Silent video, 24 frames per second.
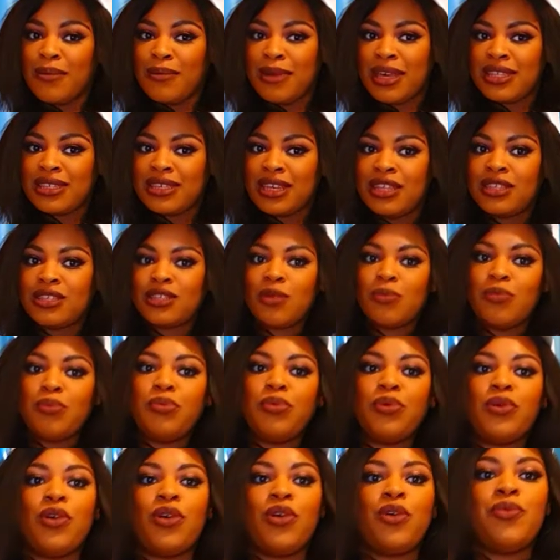makes sense.
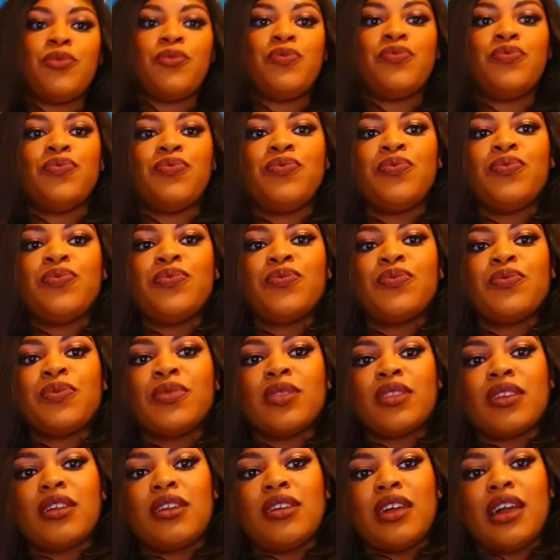But
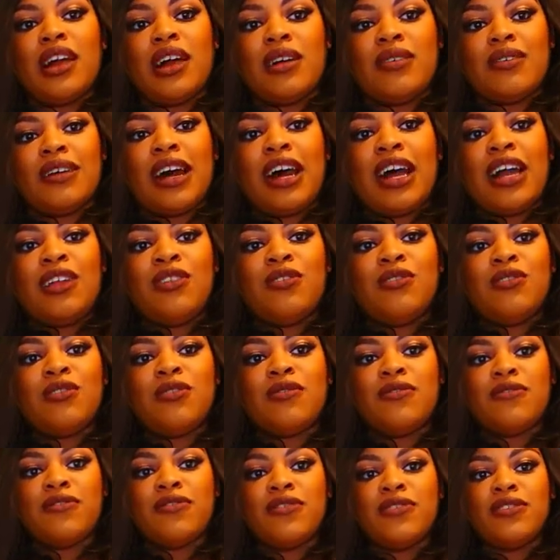yeah, I
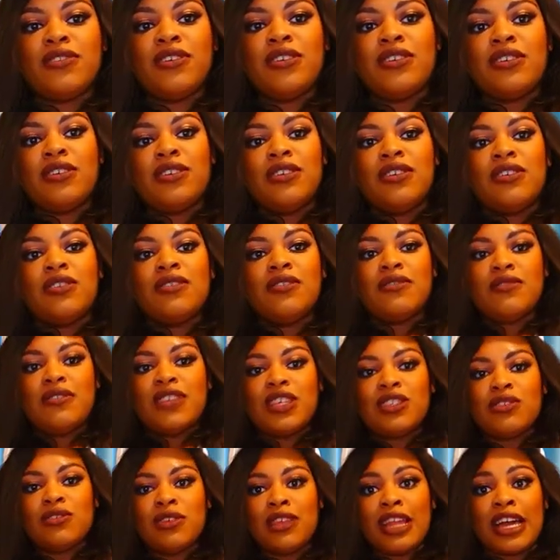love
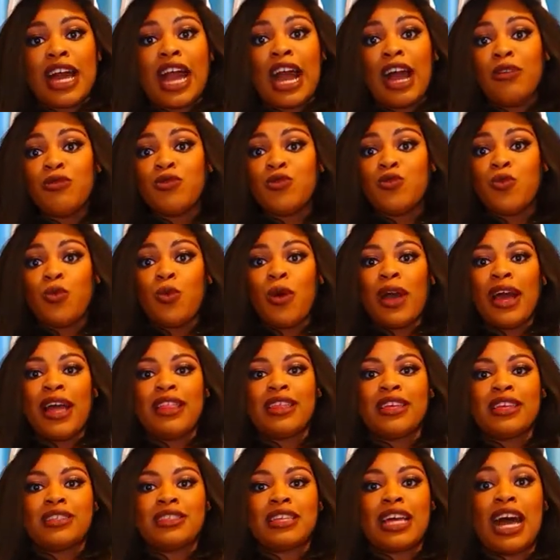this look. Like I wear
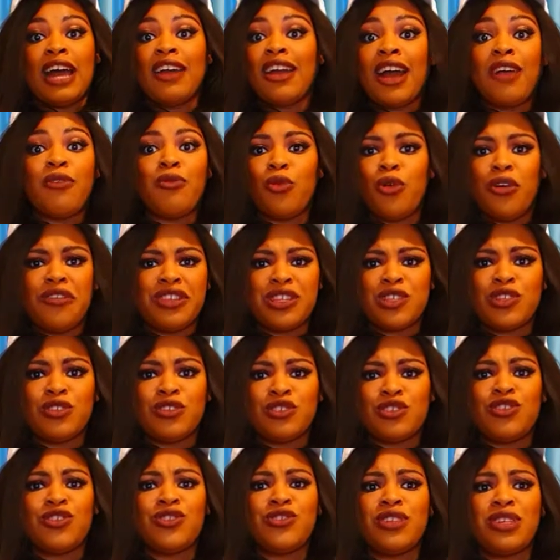this. I have worn this look
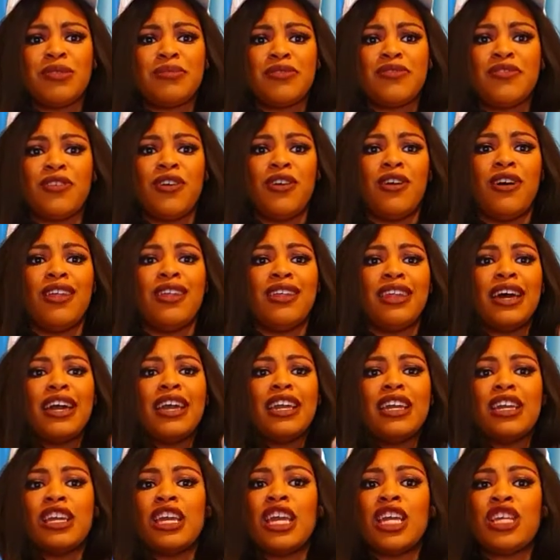to uni before.
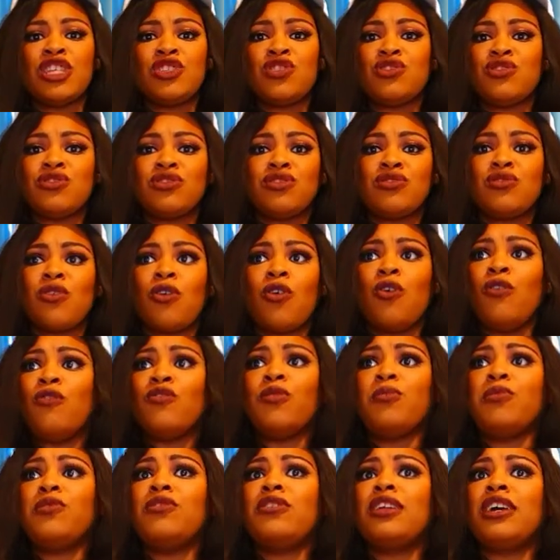Like it's just so
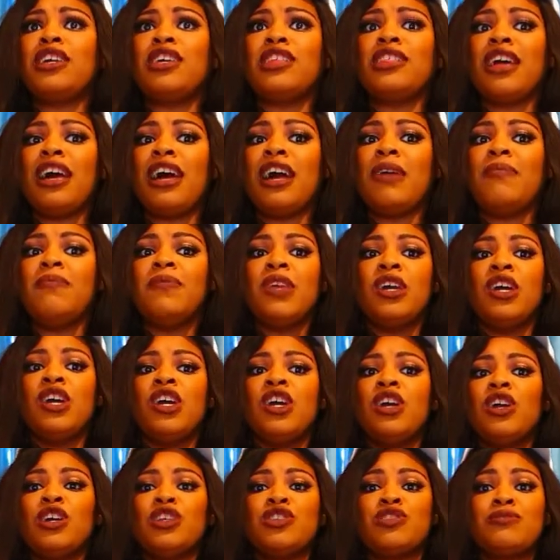comfortable. Like you're there.
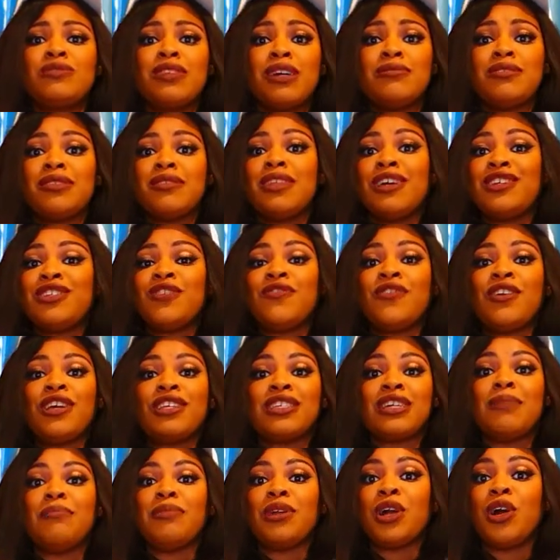Sometimes the lecture theatres
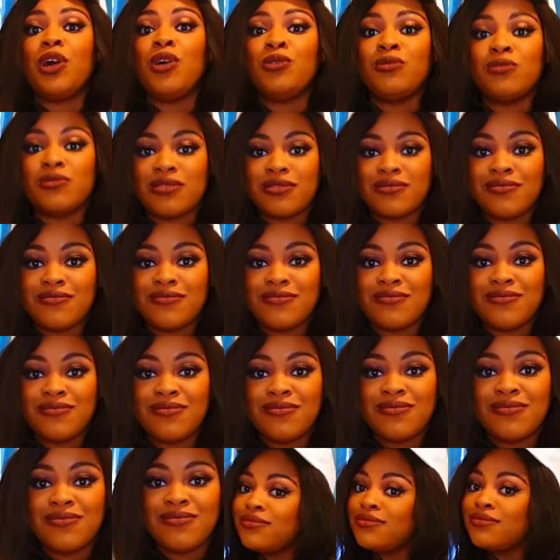can be cold.
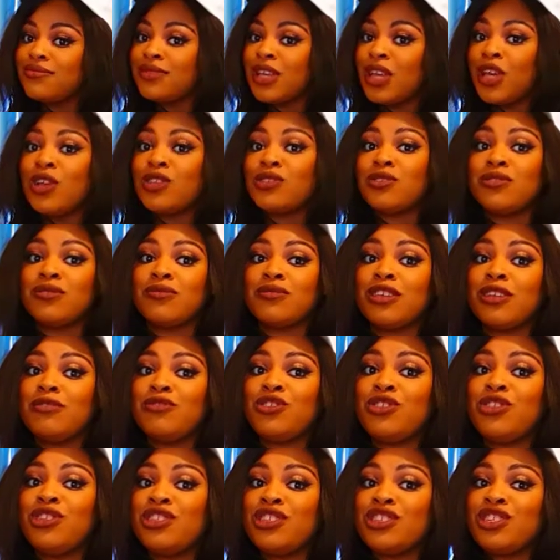So sometimes
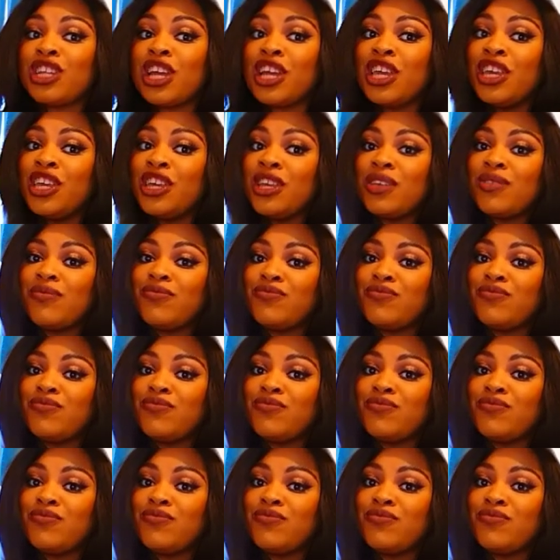you need a jacket.